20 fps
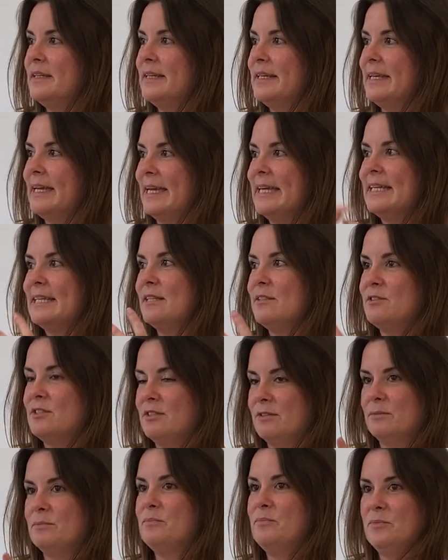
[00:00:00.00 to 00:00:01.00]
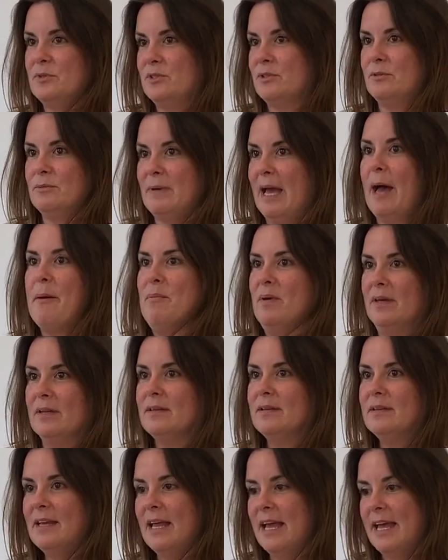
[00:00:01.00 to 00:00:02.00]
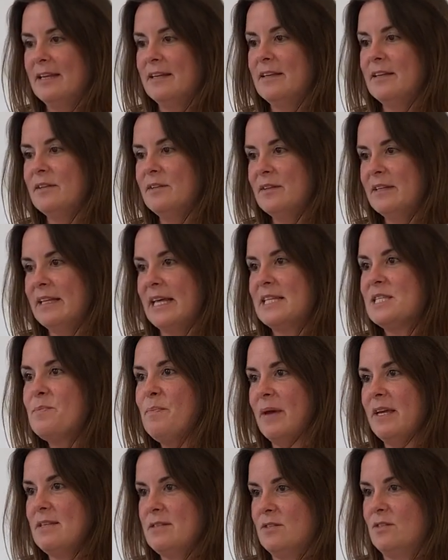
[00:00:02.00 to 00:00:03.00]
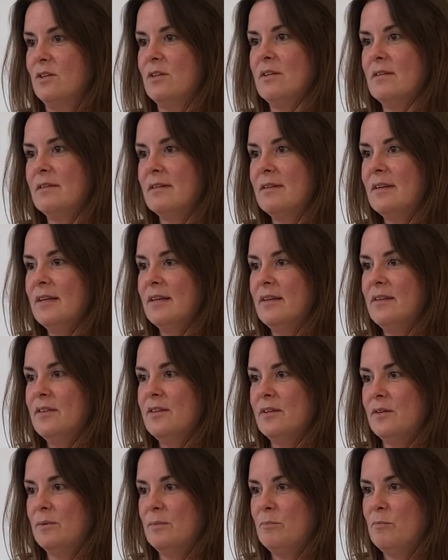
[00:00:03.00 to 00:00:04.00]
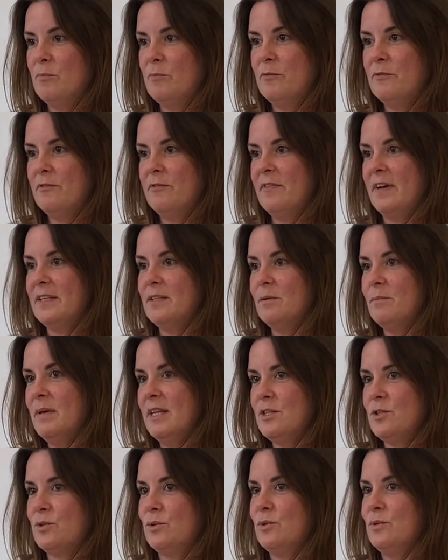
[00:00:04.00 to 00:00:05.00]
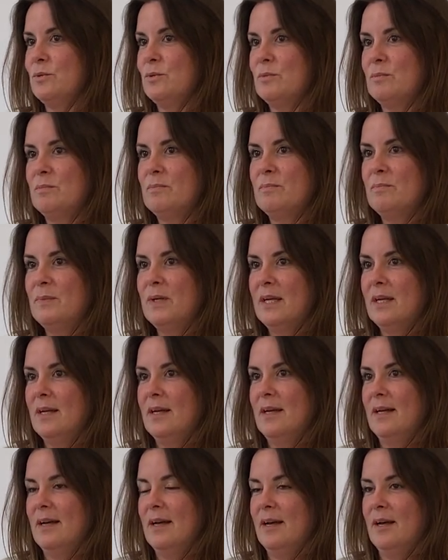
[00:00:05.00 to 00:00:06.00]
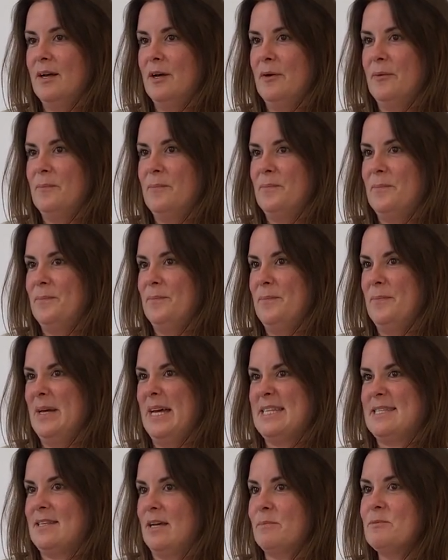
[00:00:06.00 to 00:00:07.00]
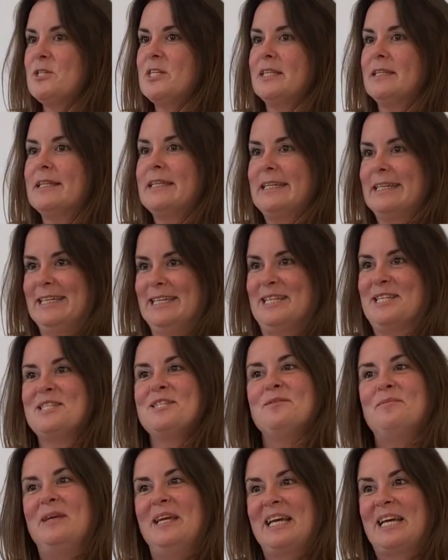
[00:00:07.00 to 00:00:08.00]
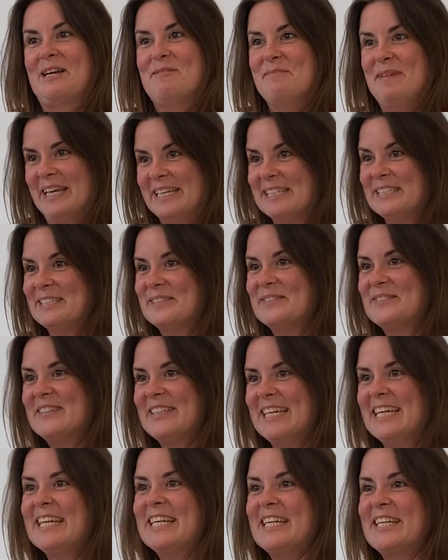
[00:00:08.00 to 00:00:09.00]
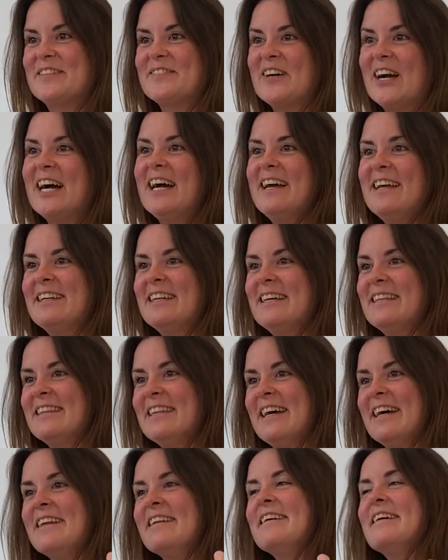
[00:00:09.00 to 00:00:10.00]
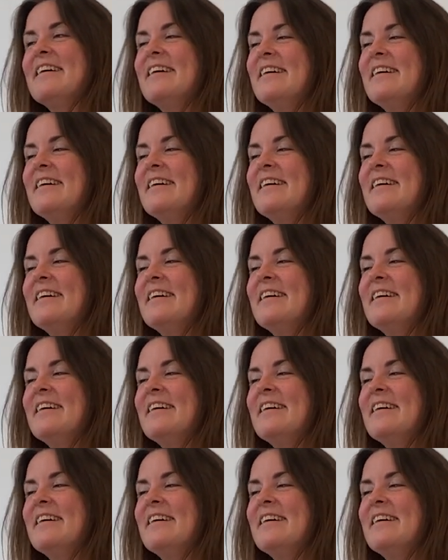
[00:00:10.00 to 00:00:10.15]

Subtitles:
get to happen, and that's based on the fundamental assumption that it needs to be a competitive thing, right? And that